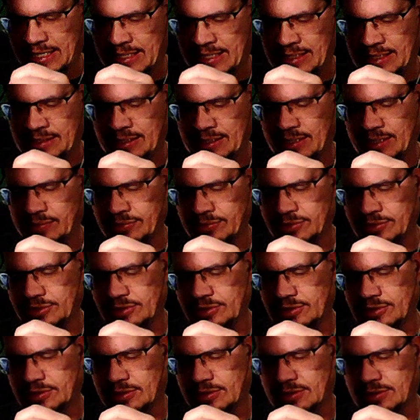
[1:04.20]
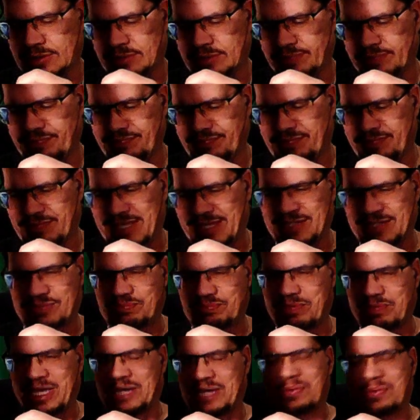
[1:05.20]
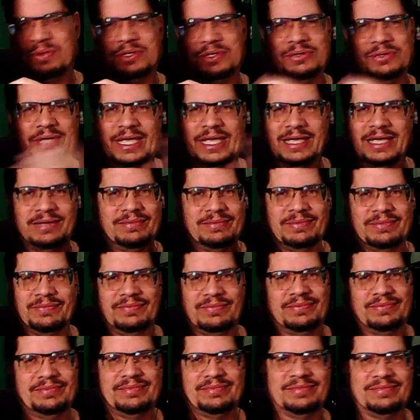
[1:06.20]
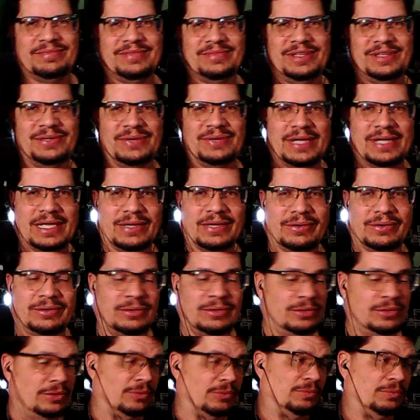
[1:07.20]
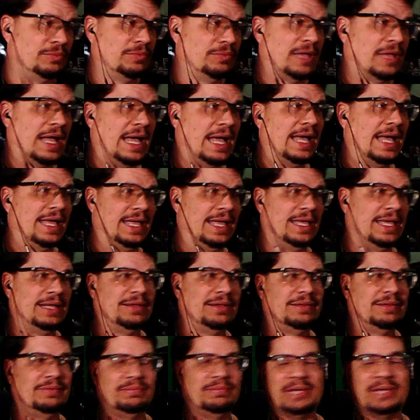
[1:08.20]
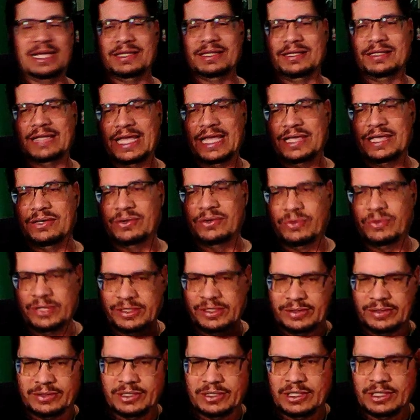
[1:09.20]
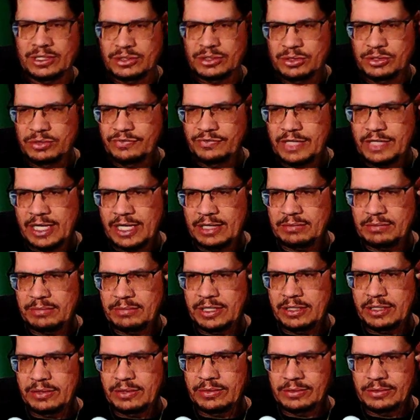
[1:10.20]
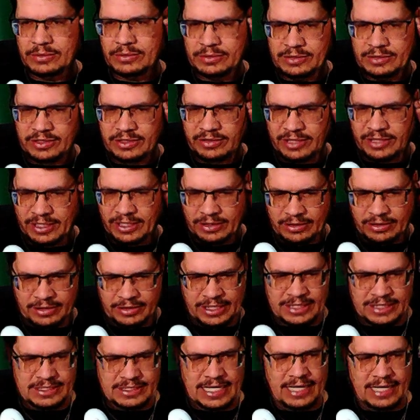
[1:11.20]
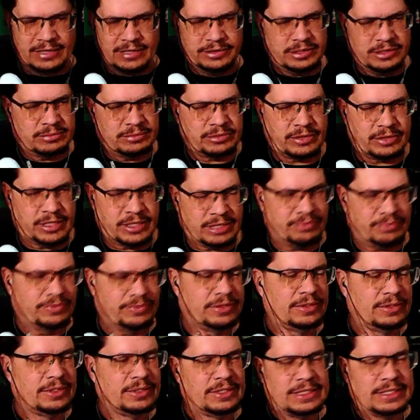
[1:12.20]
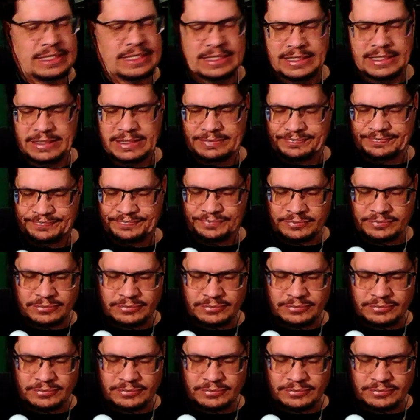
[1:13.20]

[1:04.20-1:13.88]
and I was just that's back when you had, you know, or I had back then AOL. You've got mail, you know, had all that dial-up crap, and